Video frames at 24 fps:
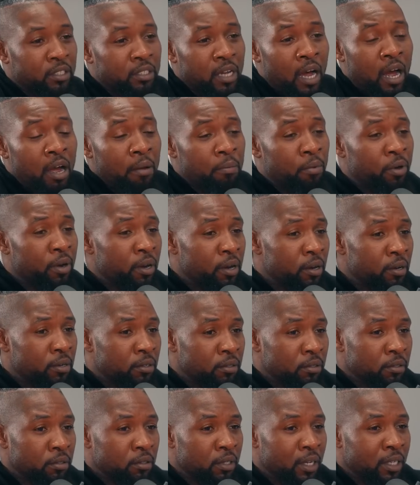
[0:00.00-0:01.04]
is hybrid.
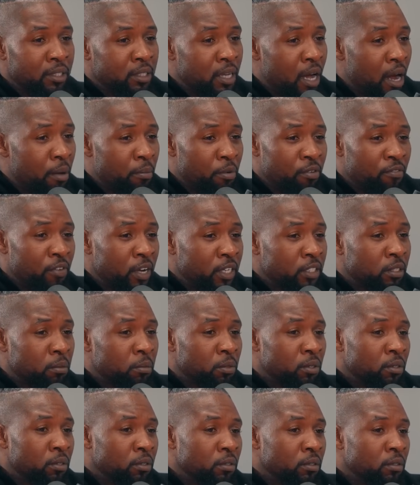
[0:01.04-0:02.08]
That's a hybrid. I'm gonna tell
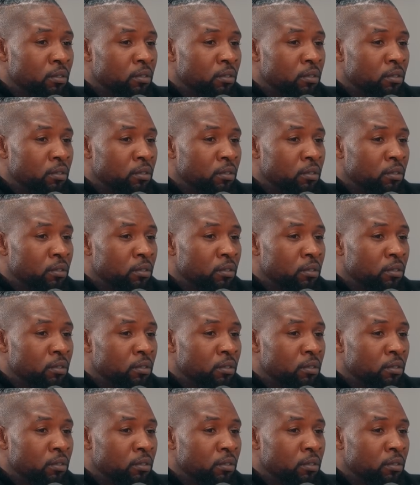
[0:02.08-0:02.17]
you. I'm